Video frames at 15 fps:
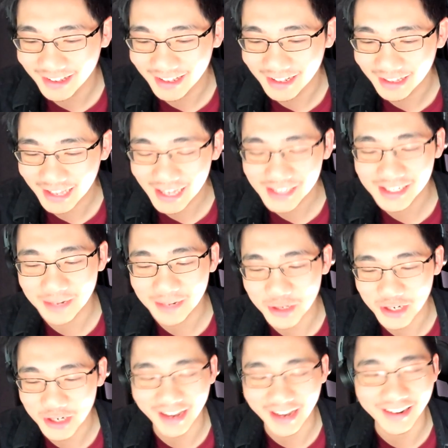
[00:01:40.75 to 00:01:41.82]
last time we
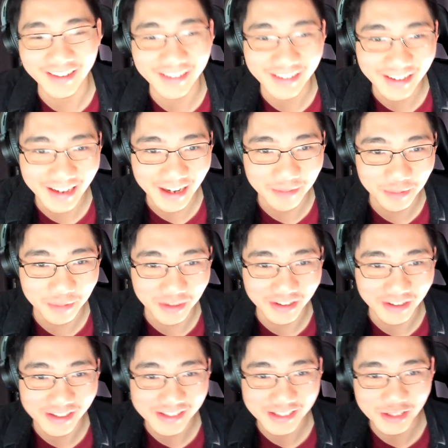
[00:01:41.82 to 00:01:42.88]
chatted, I'm going to be honest,